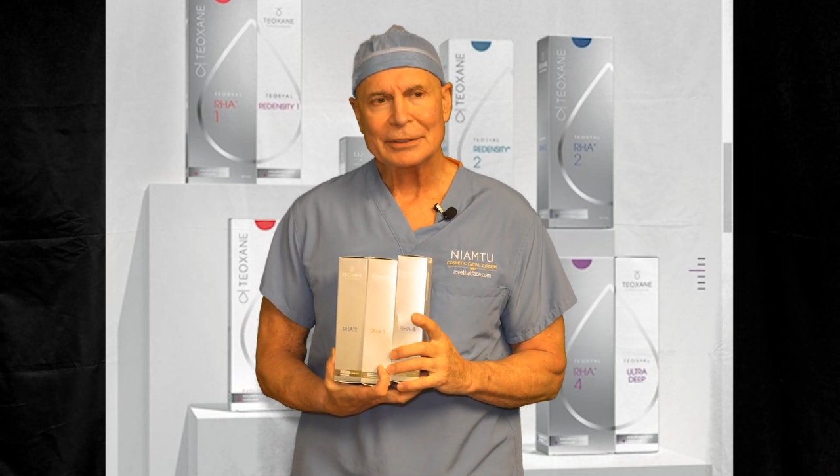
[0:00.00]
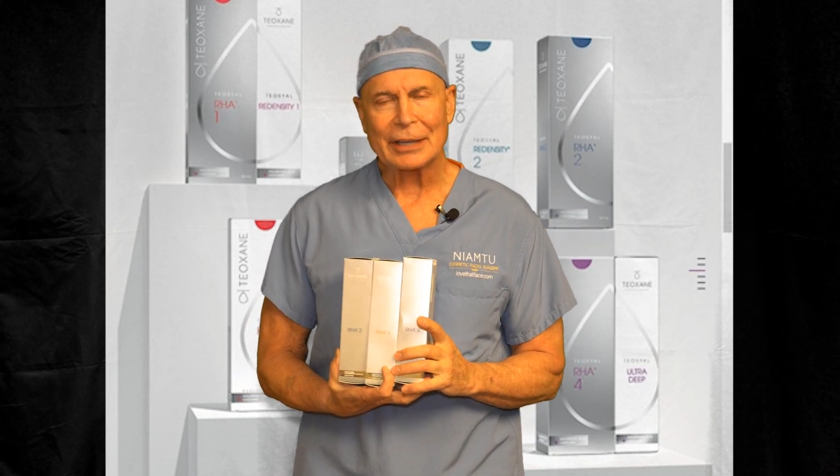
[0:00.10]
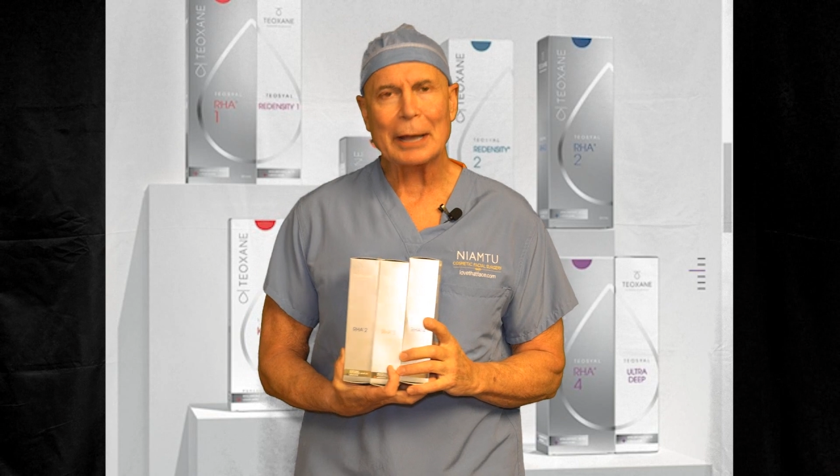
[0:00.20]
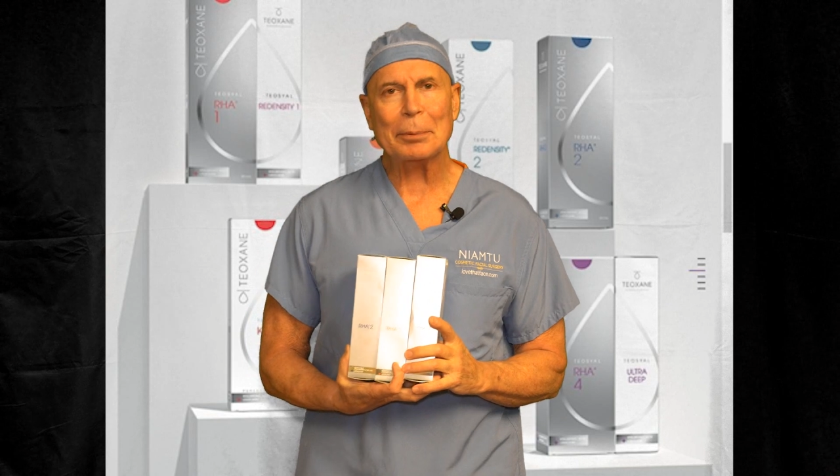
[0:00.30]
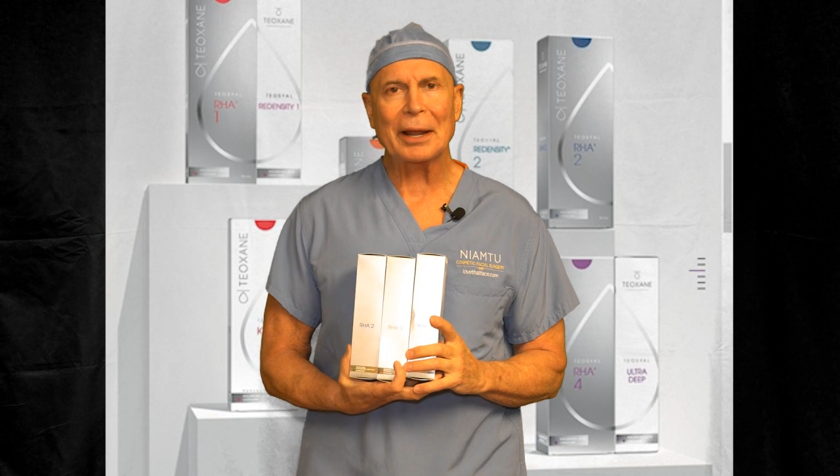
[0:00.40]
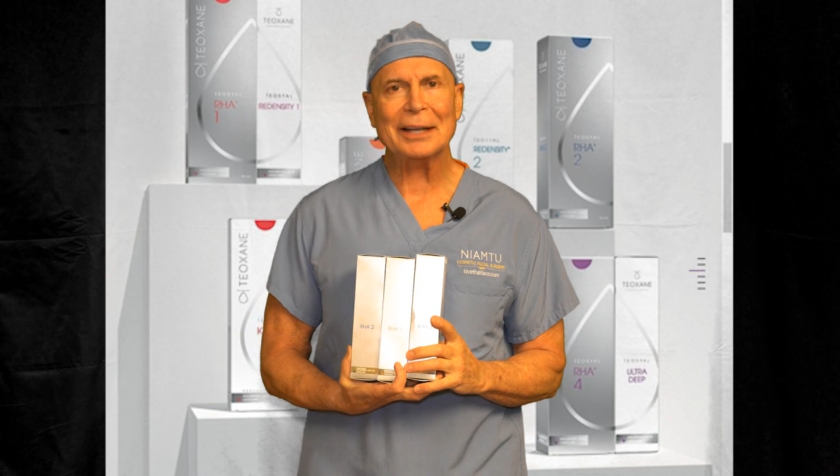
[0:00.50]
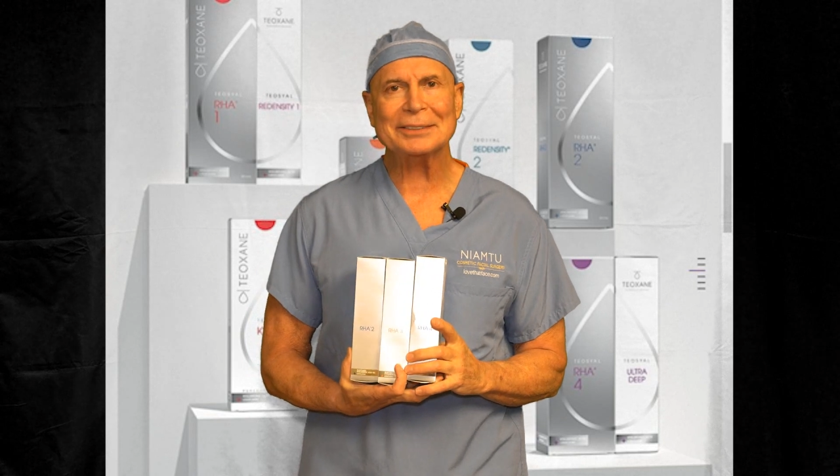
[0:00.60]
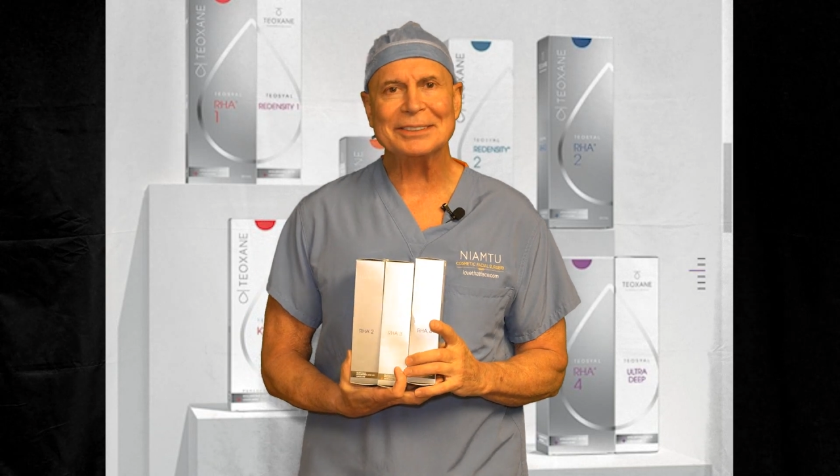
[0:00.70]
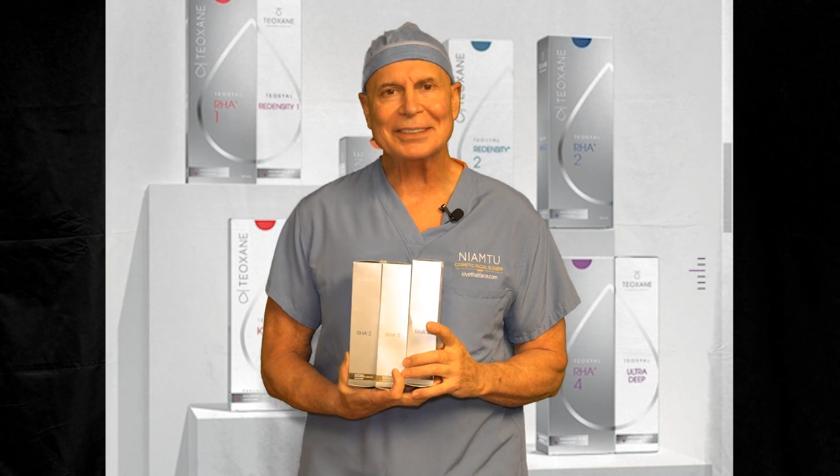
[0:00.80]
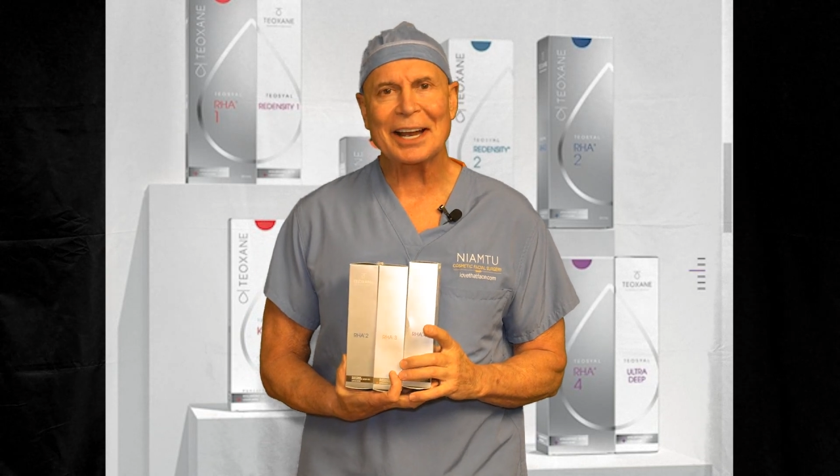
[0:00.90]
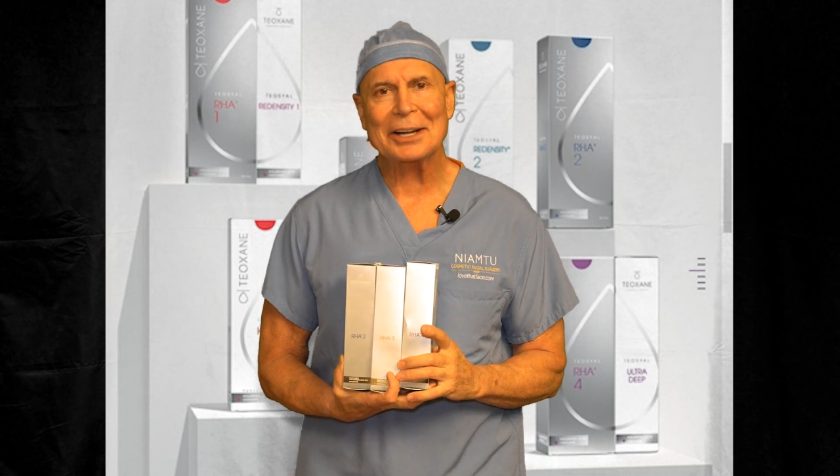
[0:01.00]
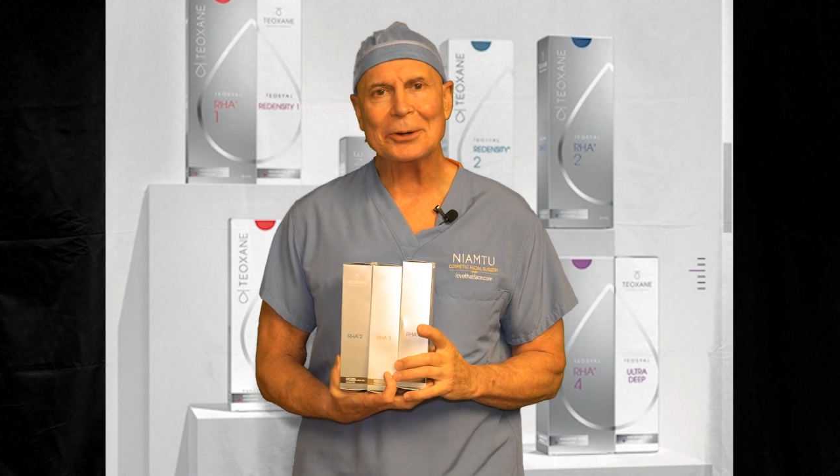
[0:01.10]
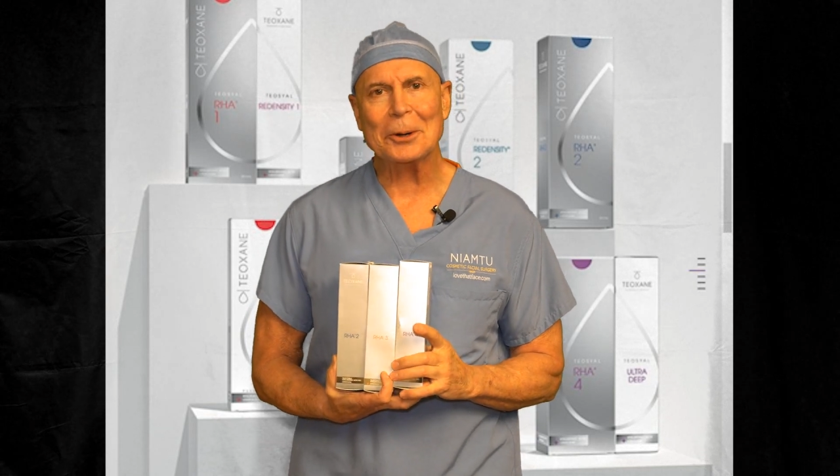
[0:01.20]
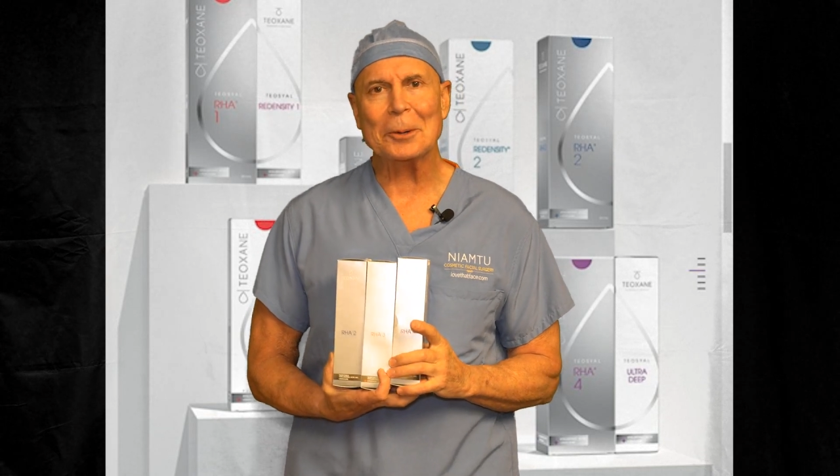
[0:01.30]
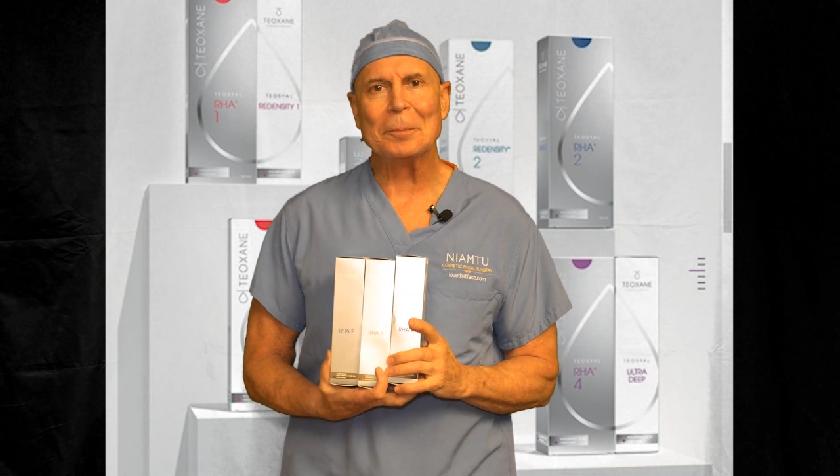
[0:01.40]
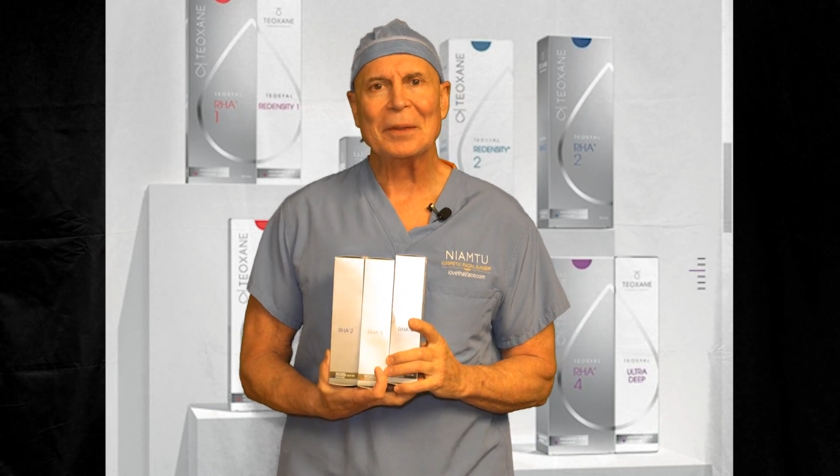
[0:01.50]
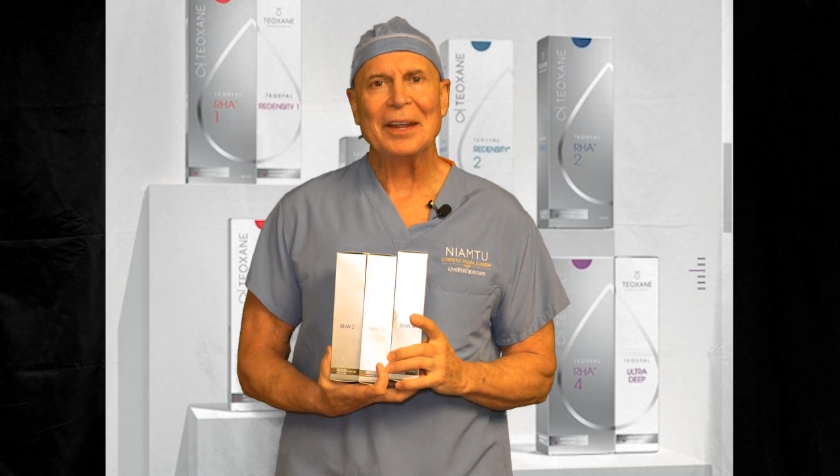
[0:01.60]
Zyplast and Zyderm